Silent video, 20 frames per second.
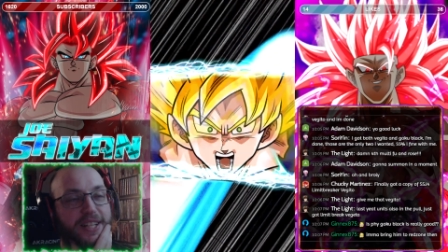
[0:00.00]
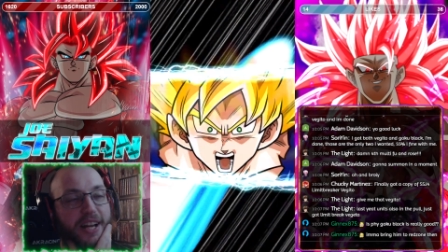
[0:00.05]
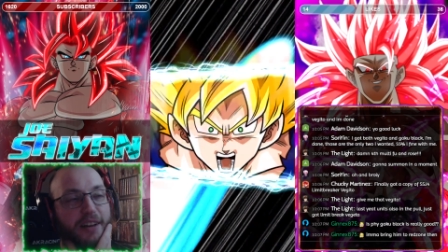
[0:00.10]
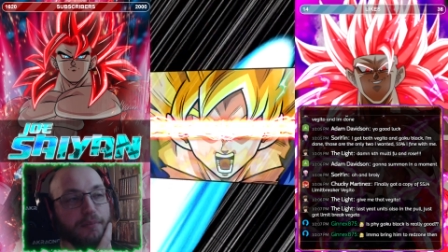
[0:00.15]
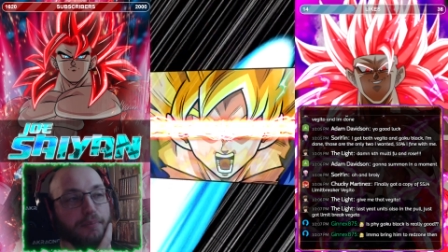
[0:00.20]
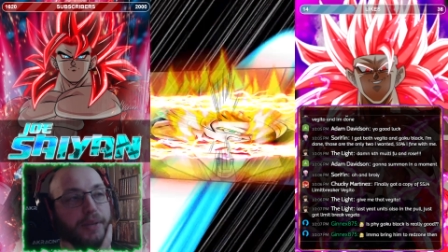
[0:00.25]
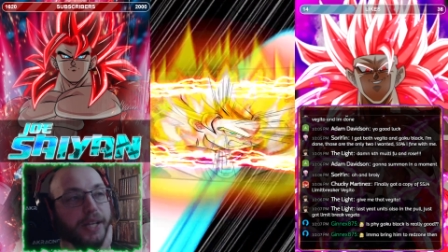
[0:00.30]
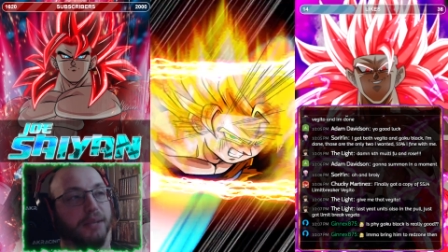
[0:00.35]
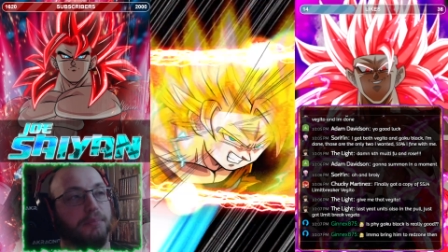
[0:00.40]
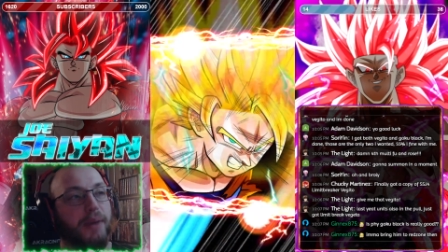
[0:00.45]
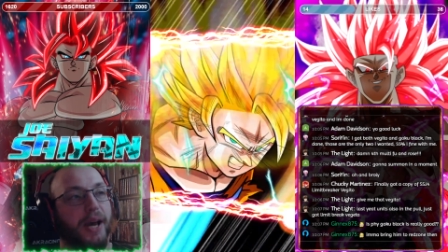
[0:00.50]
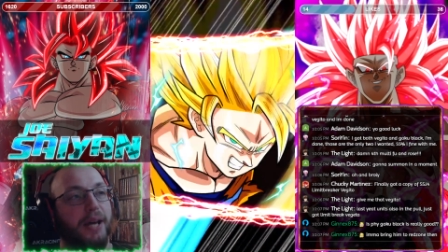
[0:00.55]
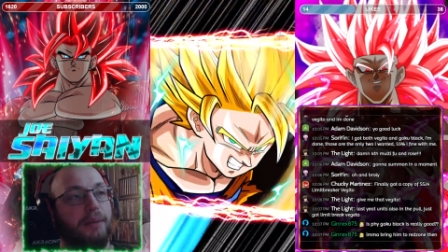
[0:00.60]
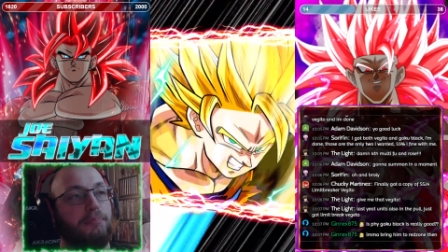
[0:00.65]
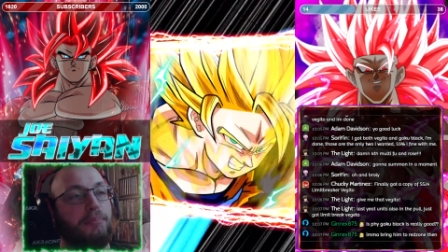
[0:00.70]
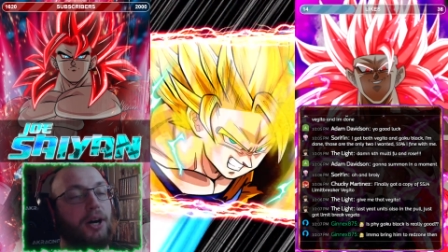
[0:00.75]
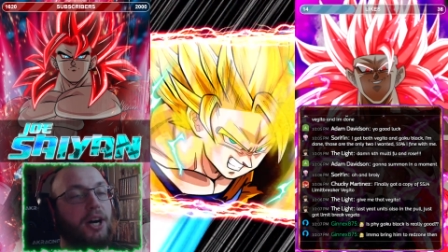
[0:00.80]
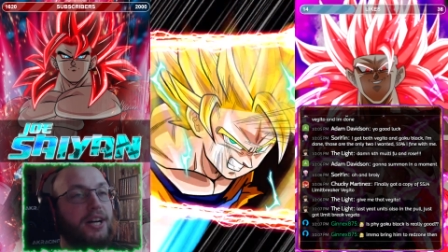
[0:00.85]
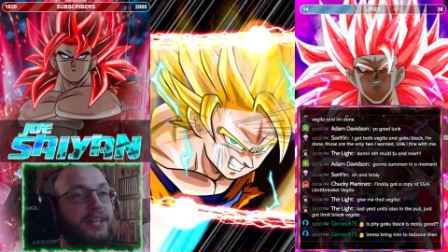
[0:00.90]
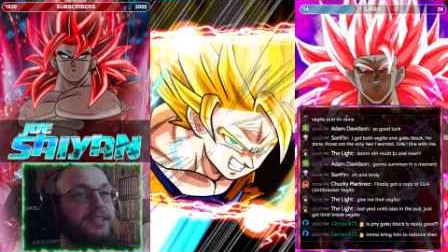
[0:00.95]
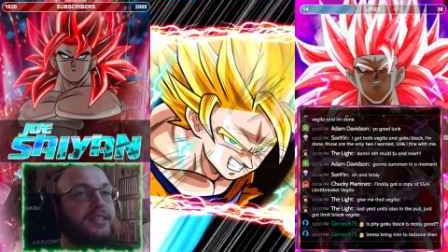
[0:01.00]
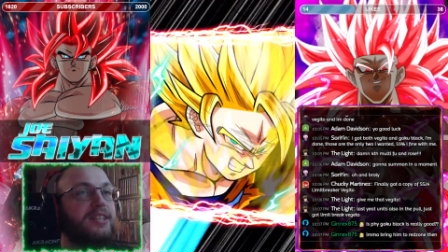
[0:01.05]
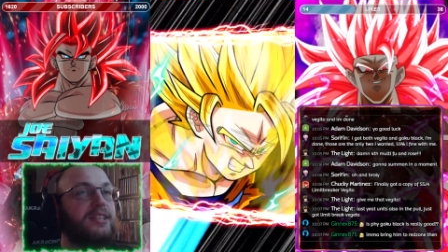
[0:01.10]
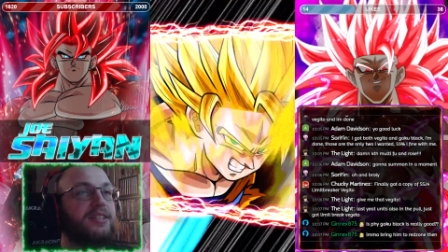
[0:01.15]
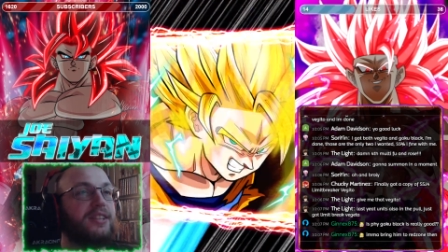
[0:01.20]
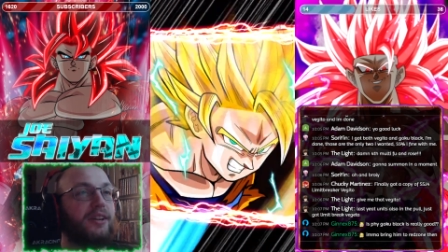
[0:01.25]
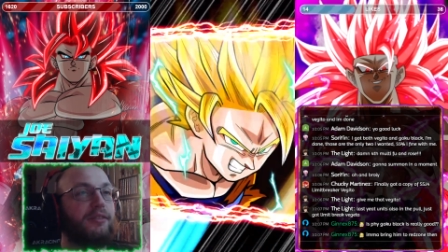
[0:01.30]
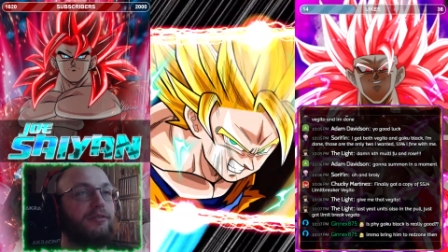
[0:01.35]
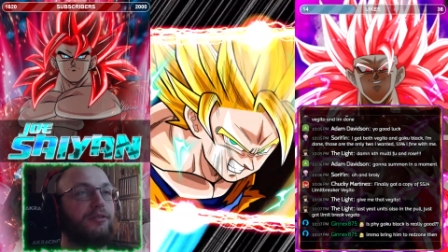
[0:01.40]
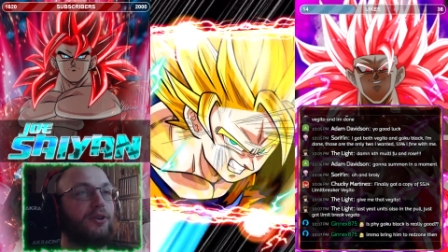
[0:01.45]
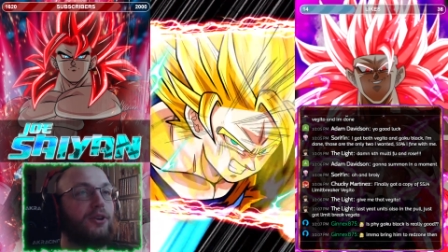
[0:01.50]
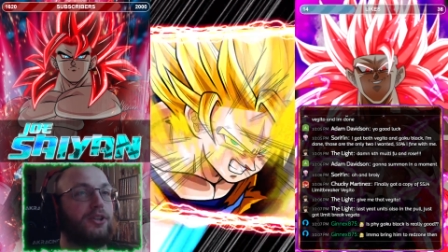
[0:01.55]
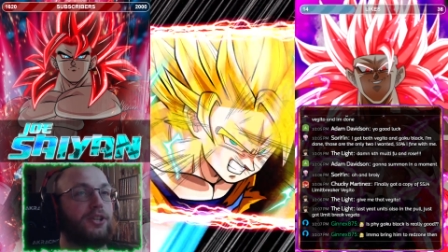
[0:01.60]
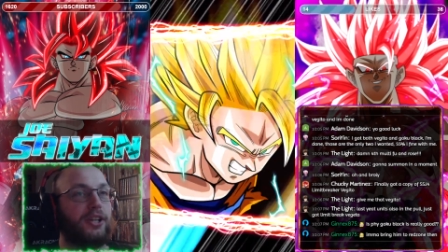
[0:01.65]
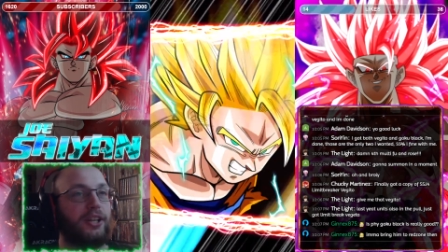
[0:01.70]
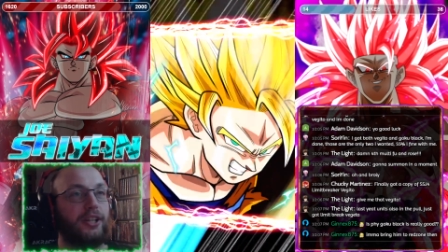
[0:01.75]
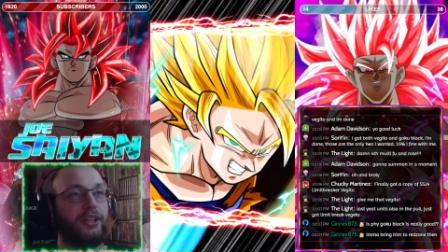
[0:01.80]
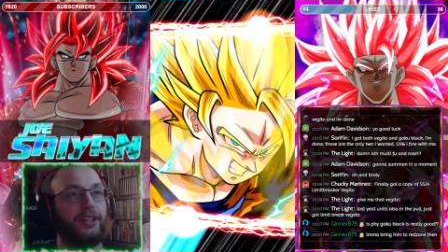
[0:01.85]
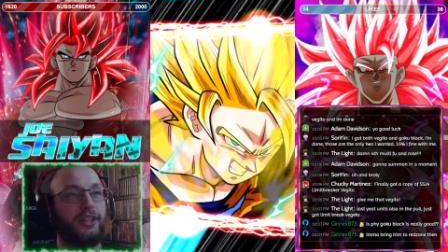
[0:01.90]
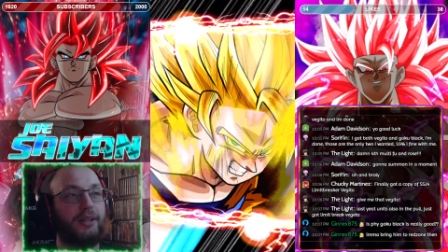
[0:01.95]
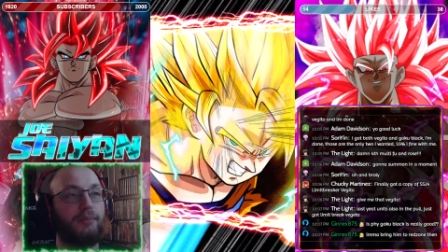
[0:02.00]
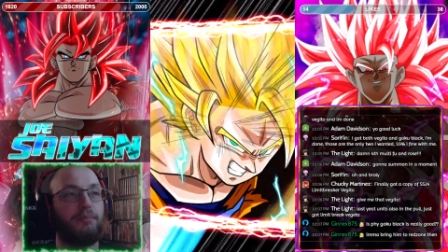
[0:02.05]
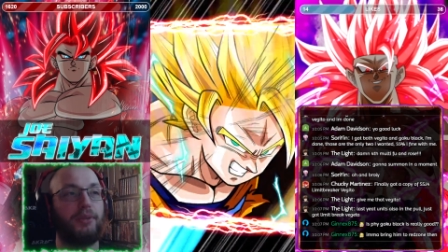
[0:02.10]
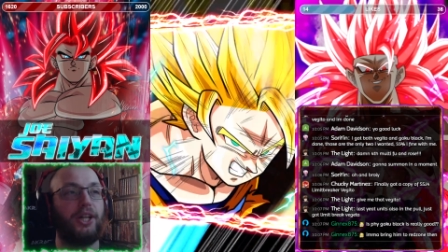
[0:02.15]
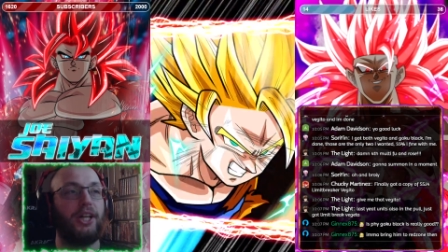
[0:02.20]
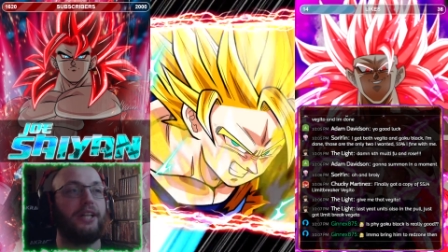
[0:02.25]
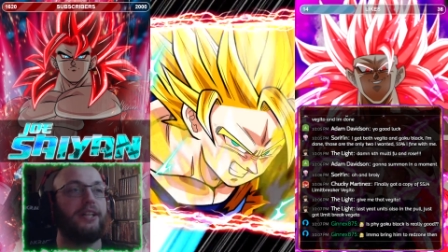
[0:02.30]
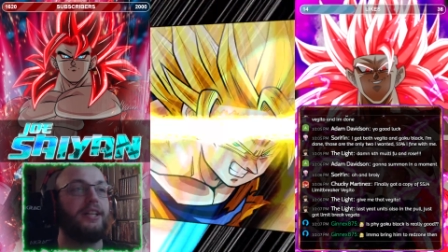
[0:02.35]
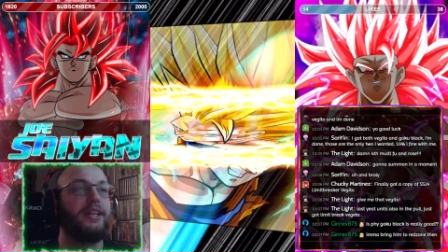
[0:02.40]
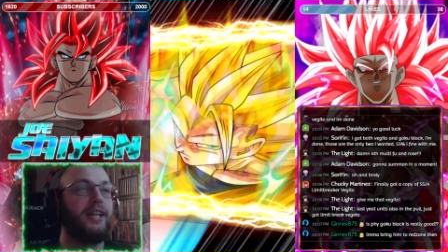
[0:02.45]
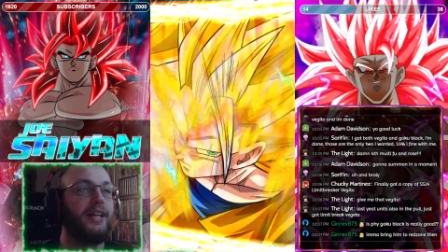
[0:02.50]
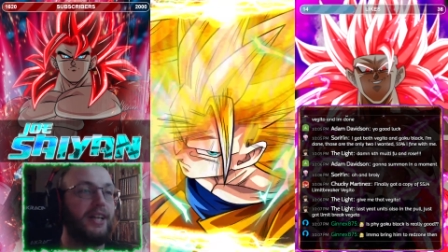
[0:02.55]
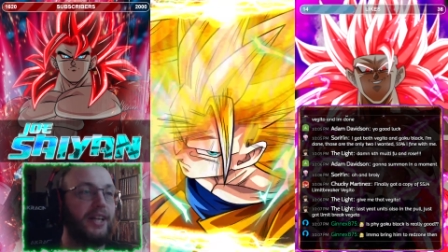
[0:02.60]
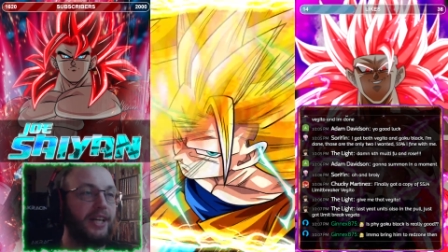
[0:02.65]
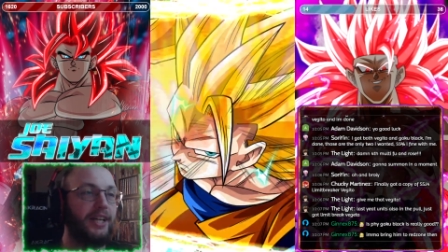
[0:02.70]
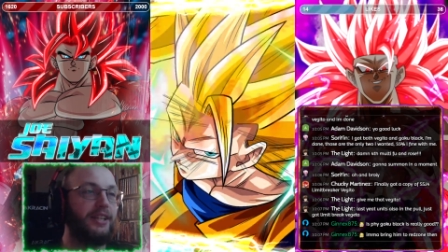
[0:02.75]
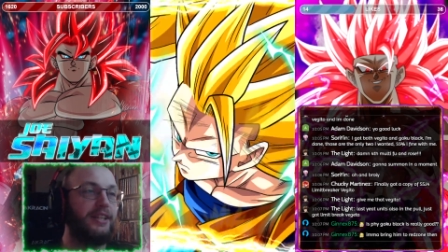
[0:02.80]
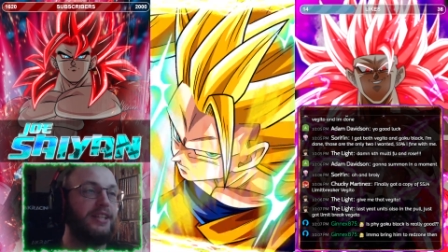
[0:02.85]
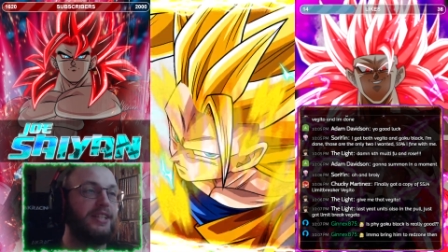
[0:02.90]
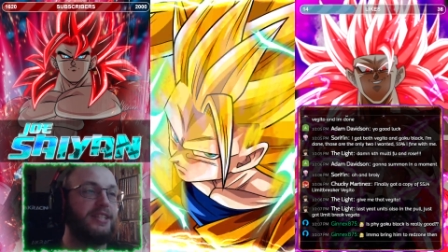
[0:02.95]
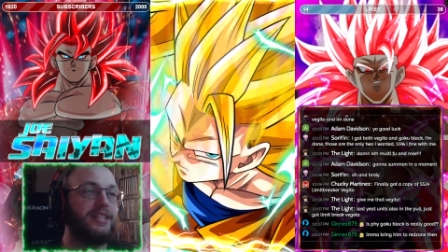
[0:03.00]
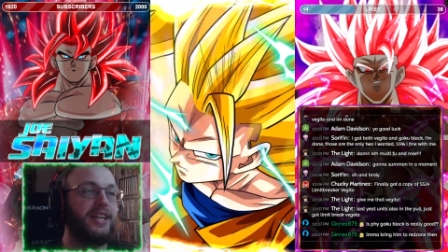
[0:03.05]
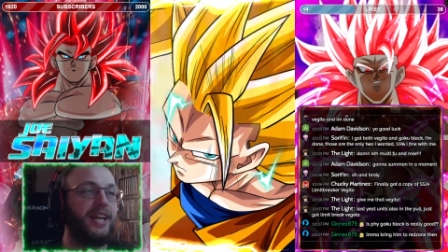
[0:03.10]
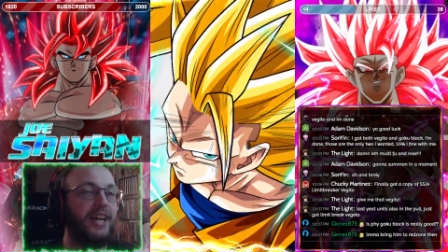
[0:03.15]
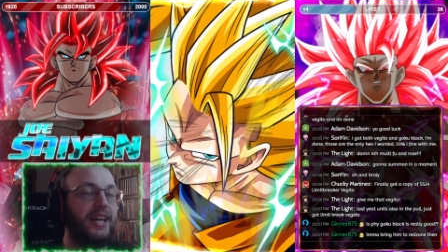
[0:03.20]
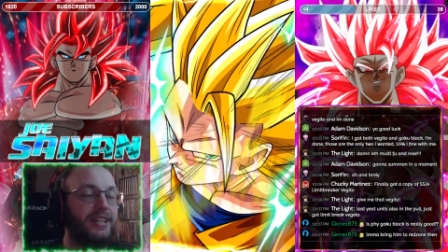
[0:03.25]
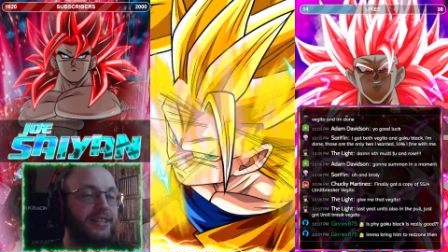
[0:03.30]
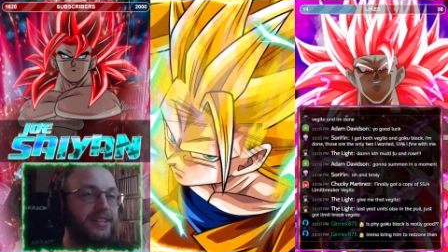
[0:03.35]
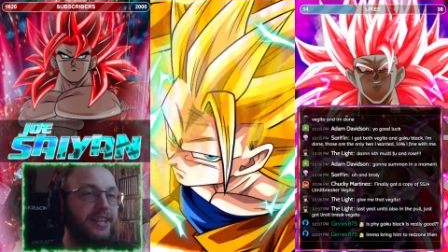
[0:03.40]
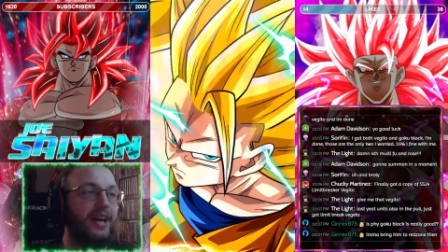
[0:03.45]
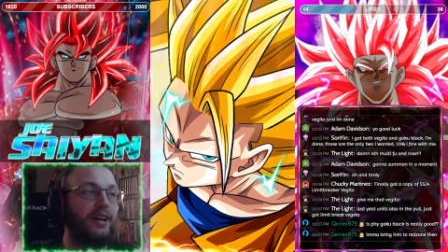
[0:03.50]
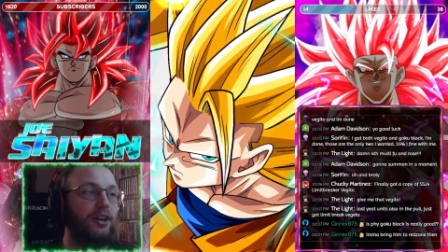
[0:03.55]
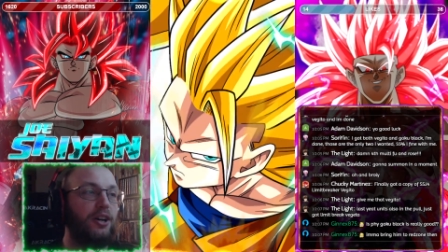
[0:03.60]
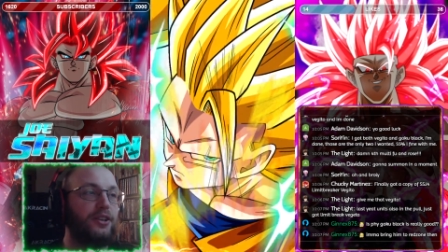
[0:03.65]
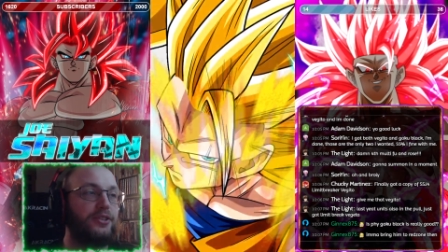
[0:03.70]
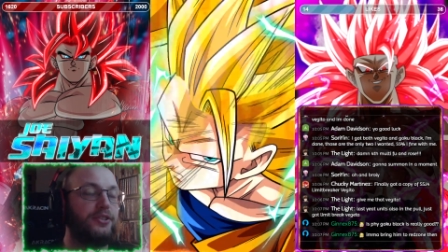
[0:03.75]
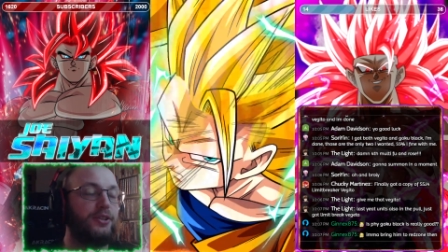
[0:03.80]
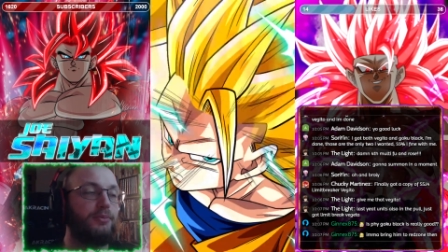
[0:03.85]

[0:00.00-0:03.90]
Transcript: have big bad bosses, unfortunately, but in this case, that also